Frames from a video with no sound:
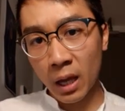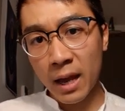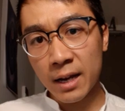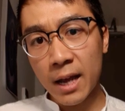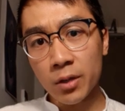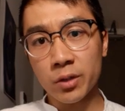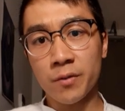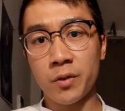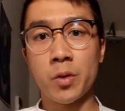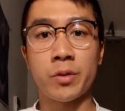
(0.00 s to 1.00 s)
And Hegel's
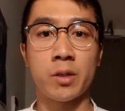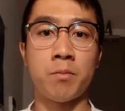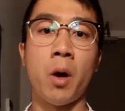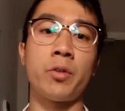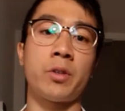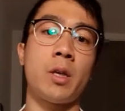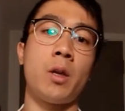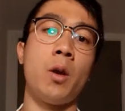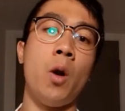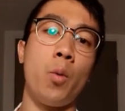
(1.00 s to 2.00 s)
influence is
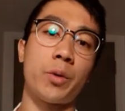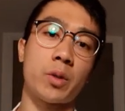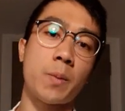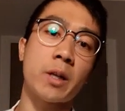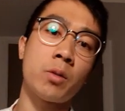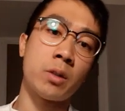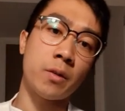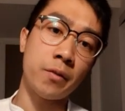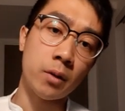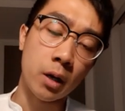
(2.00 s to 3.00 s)
mostly with respect to his
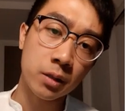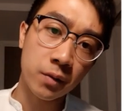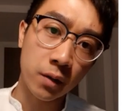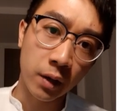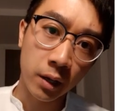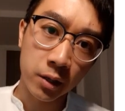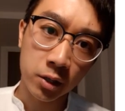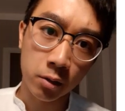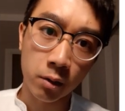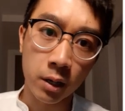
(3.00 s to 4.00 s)
philosophy of
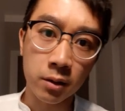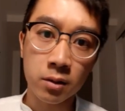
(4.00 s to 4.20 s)
history.